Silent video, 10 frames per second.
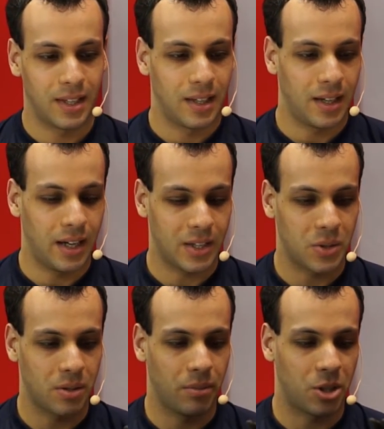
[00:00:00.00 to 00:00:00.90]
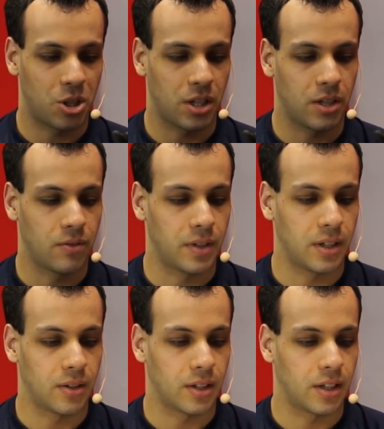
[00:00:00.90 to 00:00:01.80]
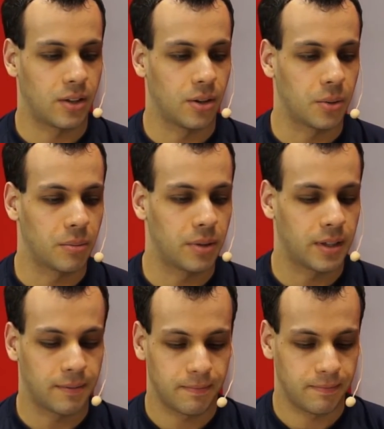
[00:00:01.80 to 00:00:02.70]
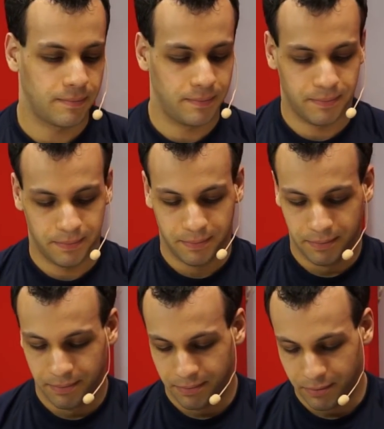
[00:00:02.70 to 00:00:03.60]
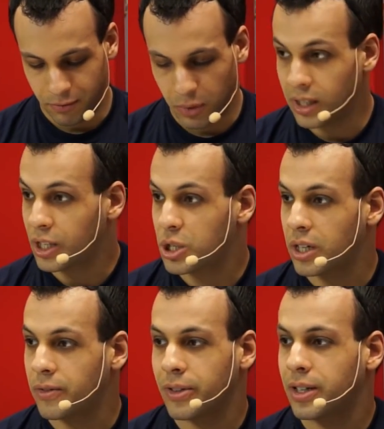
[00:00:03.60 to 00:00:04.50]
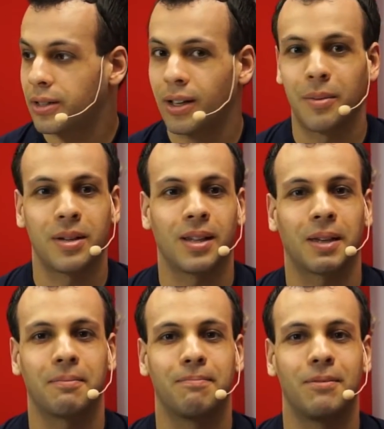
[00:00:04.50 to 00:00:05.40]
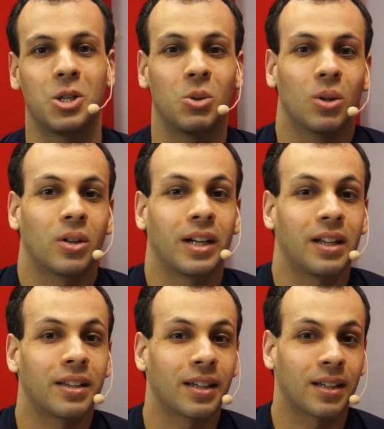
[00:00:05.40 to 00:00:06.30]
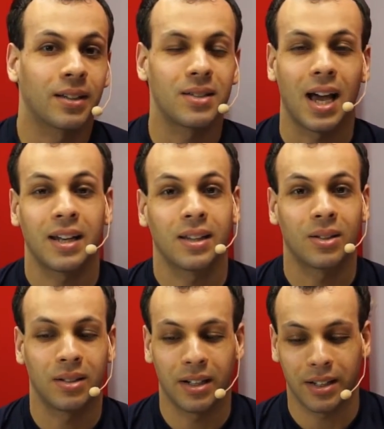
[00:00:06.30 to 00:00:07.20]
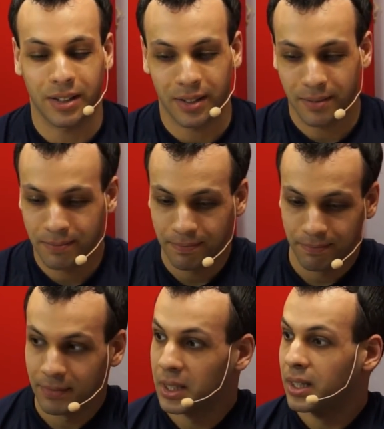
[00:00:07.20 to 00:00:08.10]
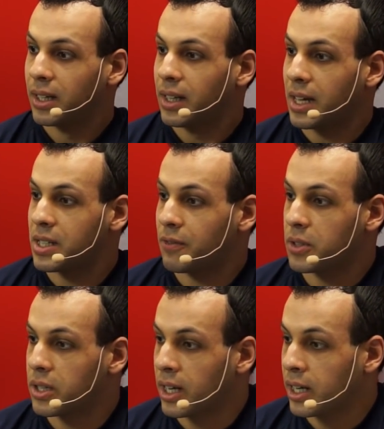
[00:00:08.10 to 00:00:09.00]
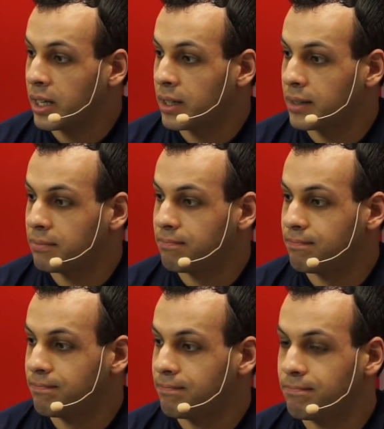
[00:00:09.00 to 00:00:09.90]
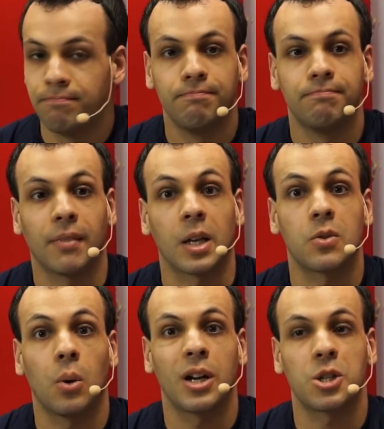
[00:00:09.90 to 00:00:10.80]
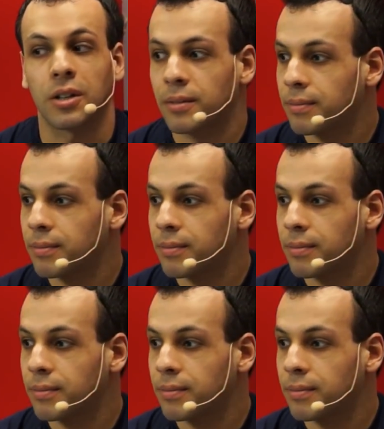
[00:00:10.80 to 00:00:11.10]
Yeah, this is a much shittier video than I thought it would be. Really shitty video. I mean, like, did you learn anything? Because I didn't learn anything. That's it for today. Thanks for watching.